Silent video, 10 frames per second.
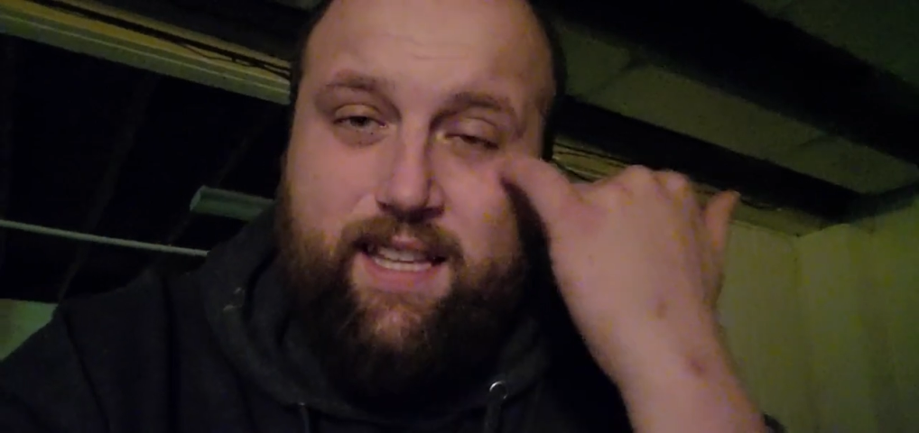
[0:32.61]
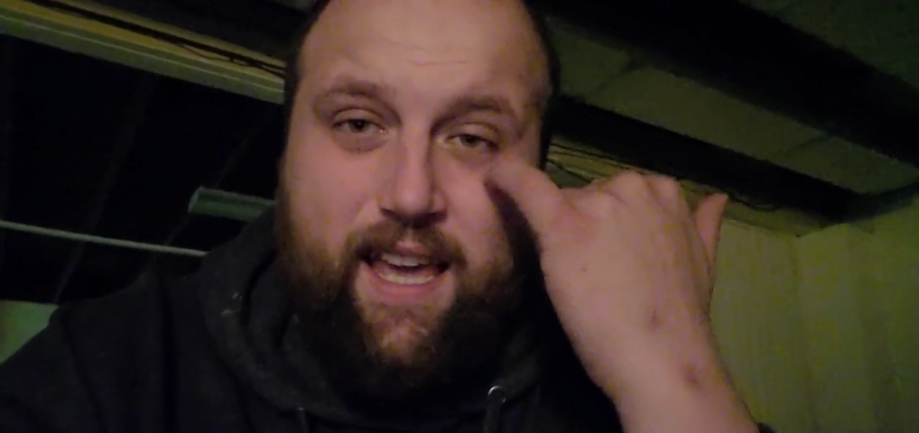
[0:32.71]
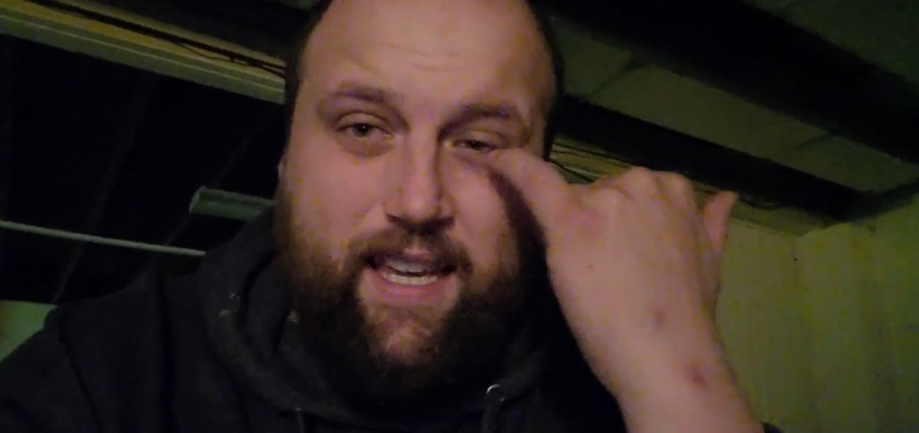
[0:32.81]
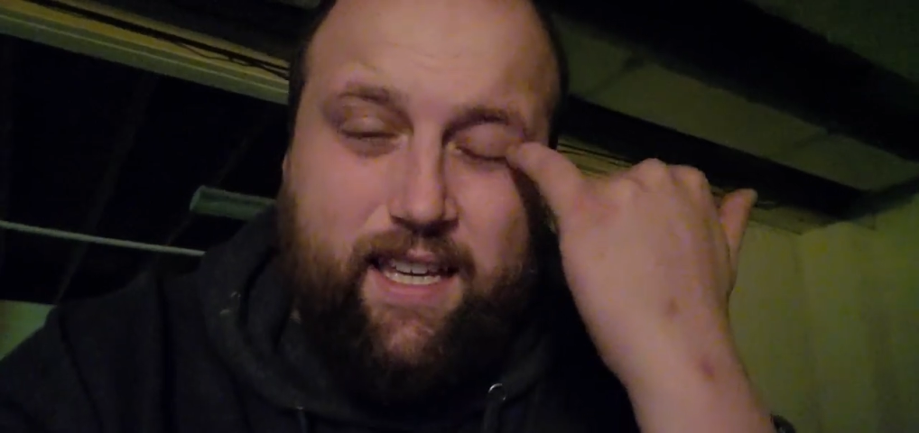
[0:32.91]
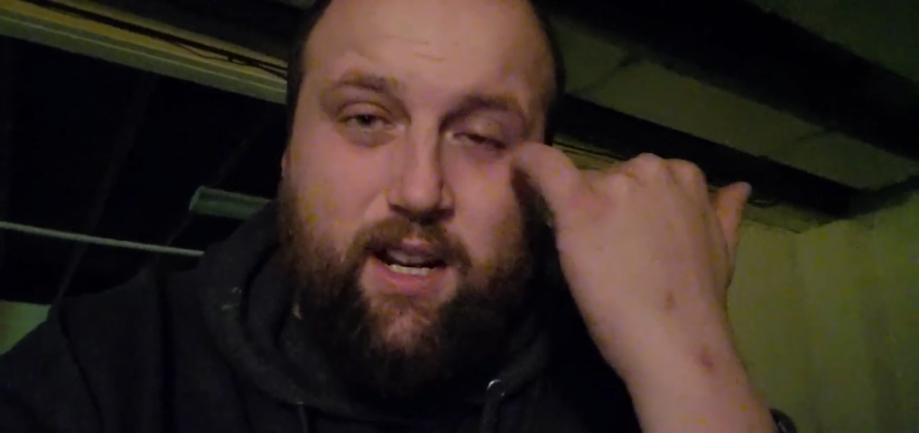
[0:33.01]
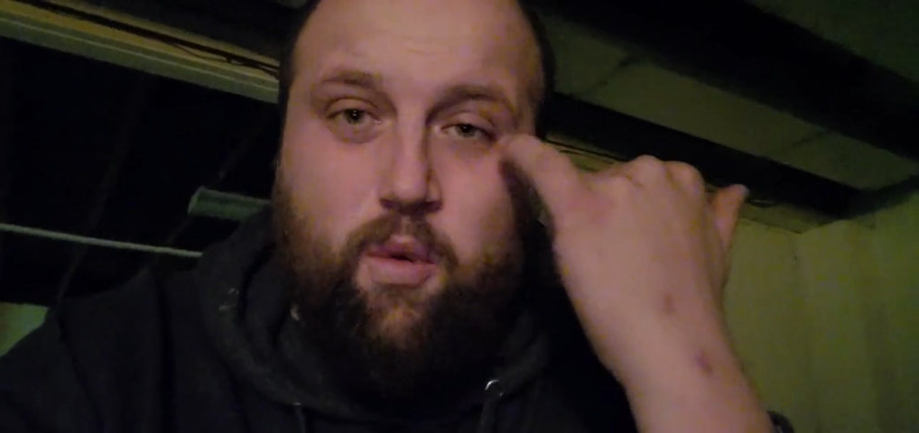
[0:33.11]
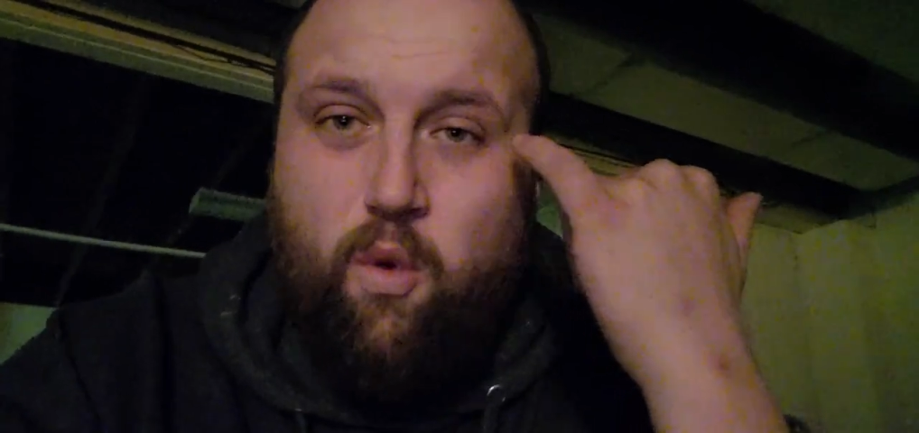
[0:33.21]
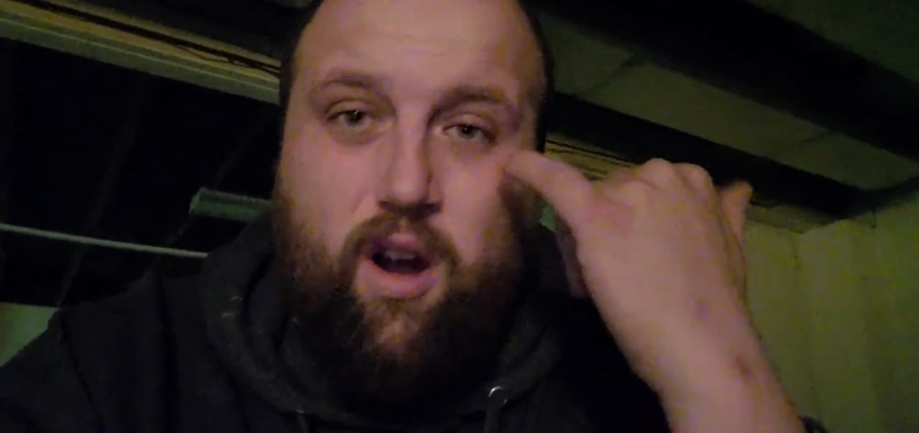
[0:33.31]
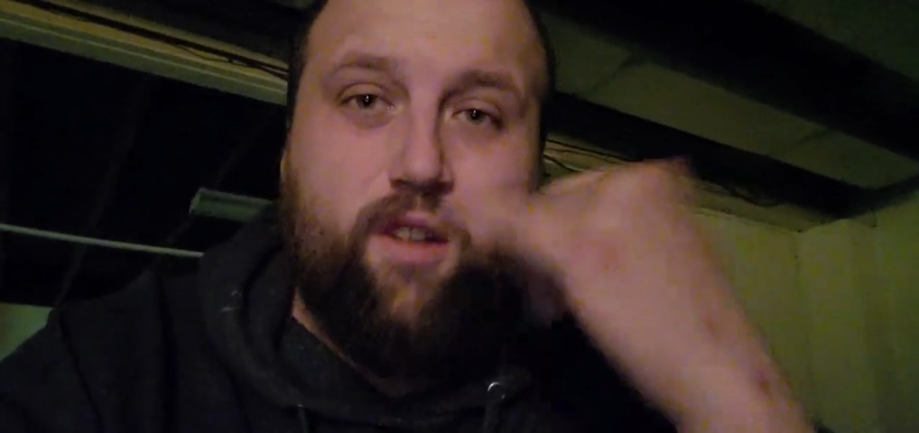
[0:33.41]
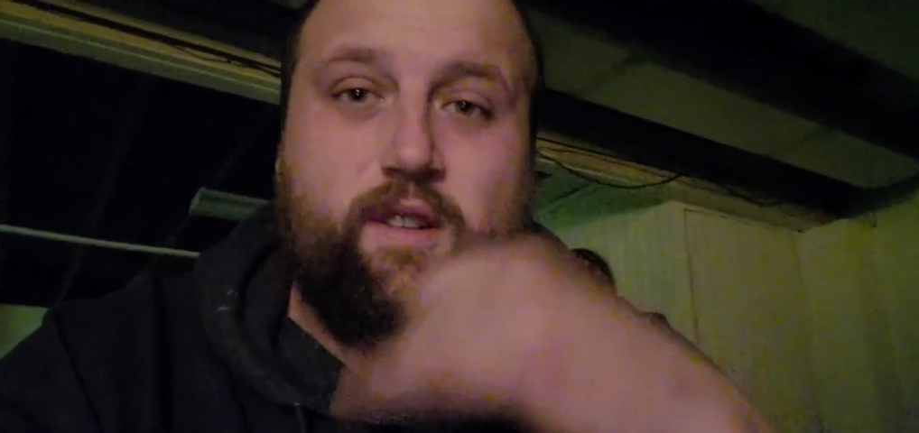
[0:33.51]
like you know
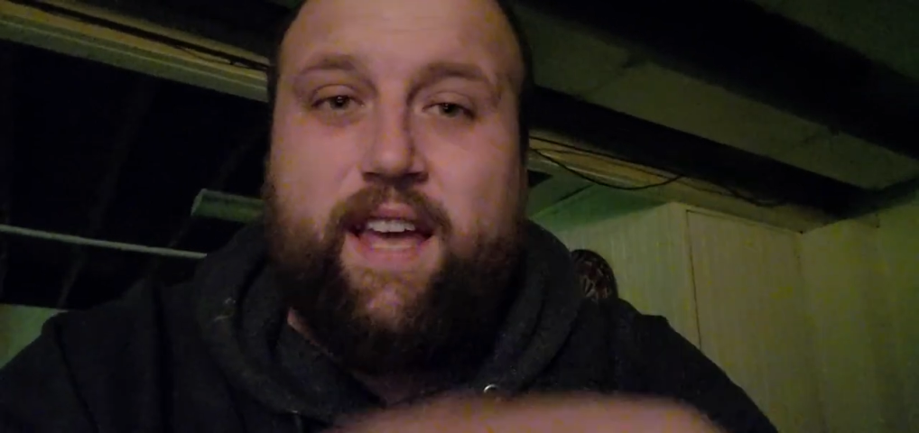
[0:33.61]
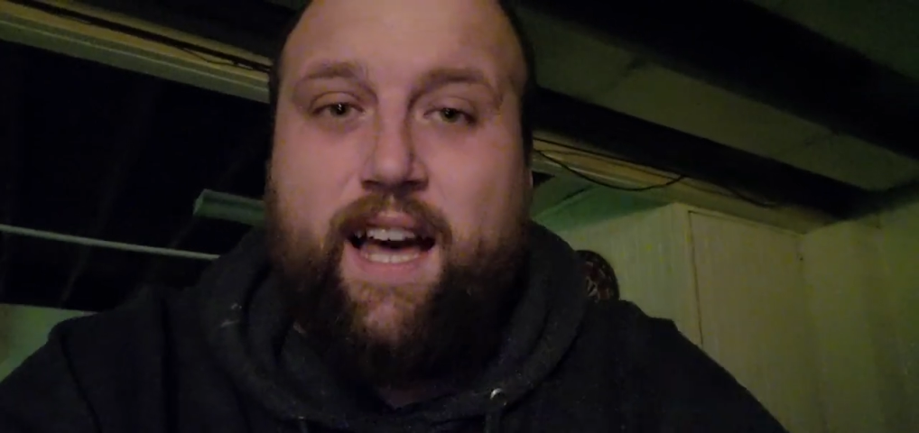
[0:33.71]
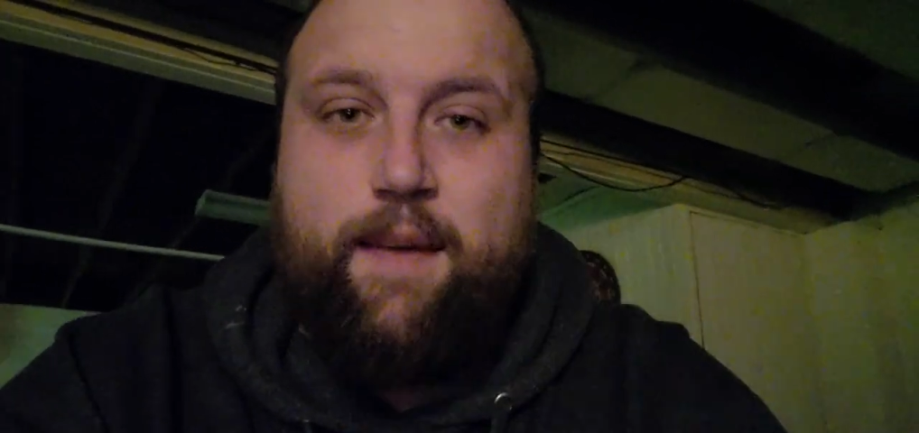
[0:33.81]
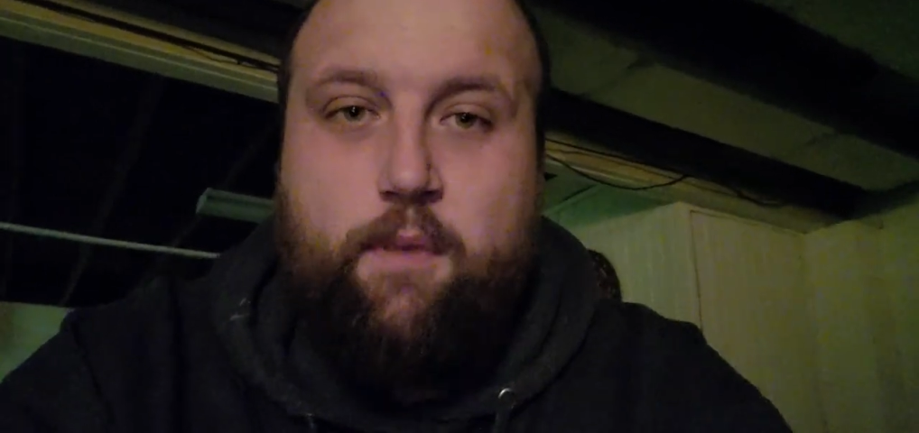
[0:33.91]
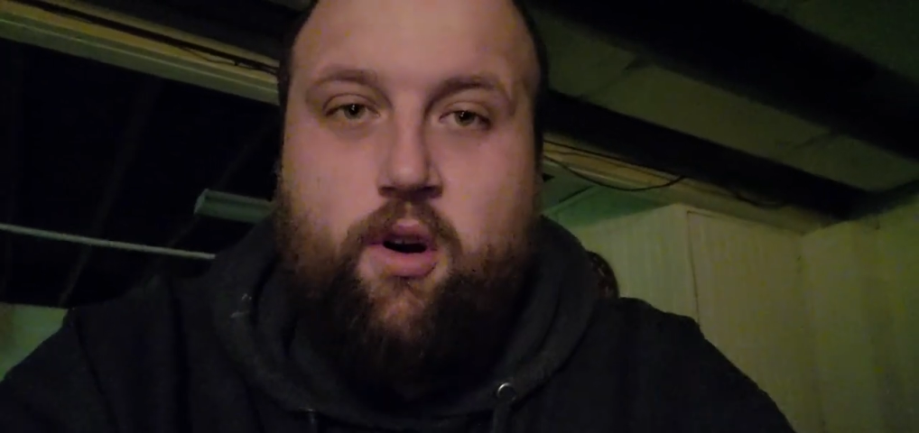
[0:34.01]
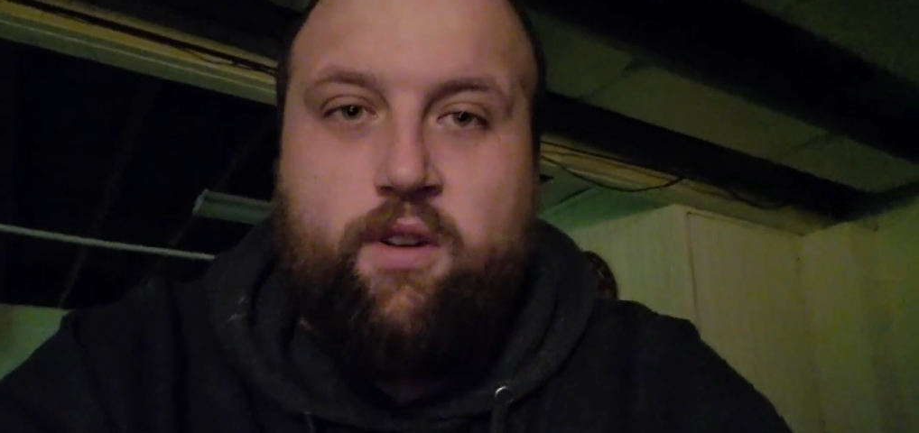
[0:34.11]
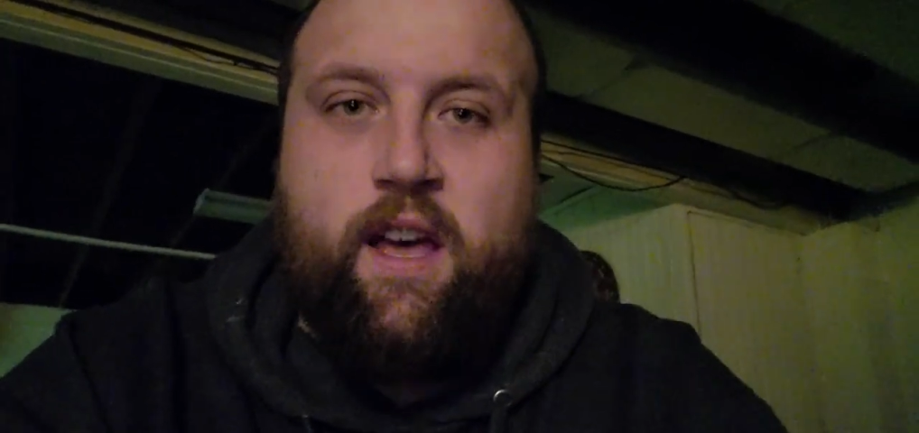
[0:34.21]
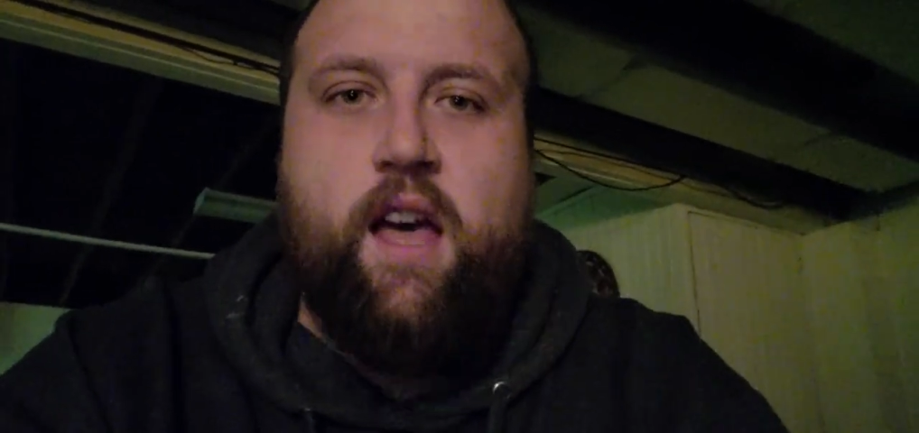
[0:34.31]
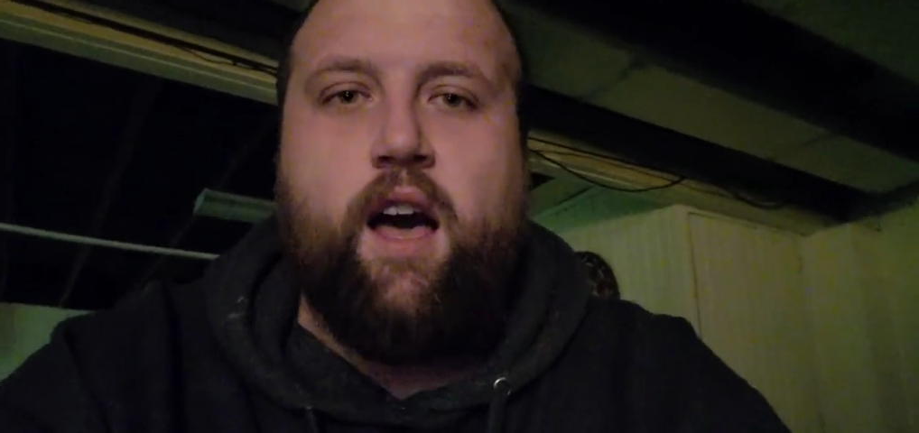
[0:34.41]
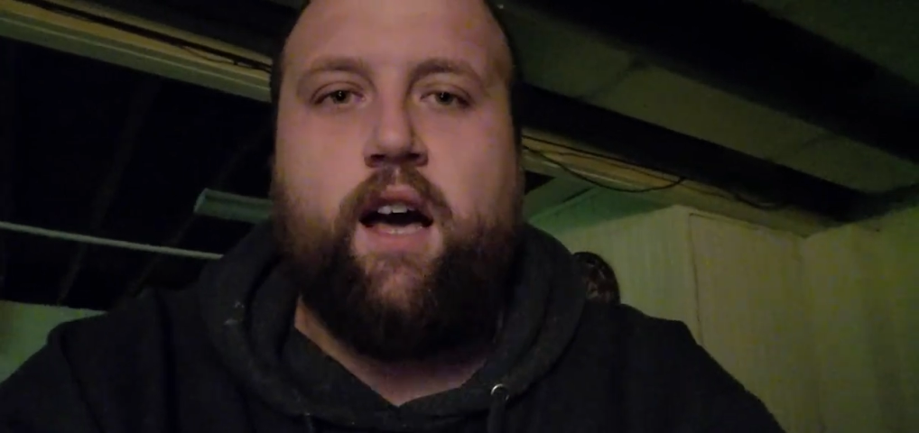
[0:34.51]
watery eye mode
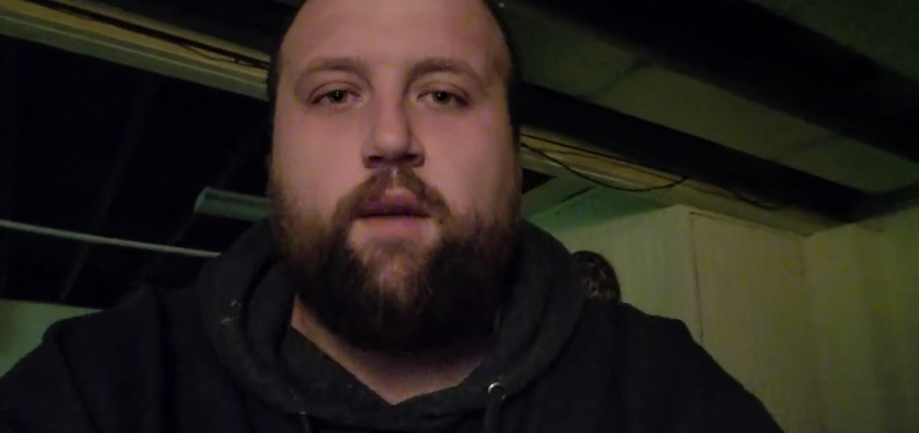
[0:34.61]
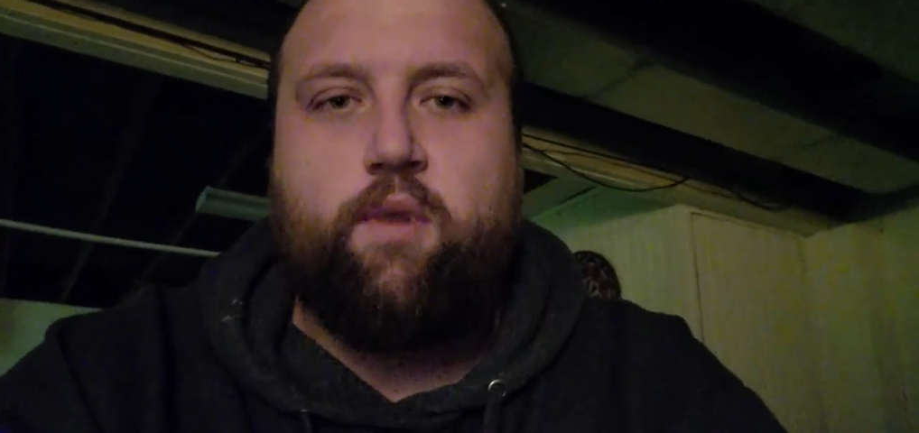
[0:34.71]
um,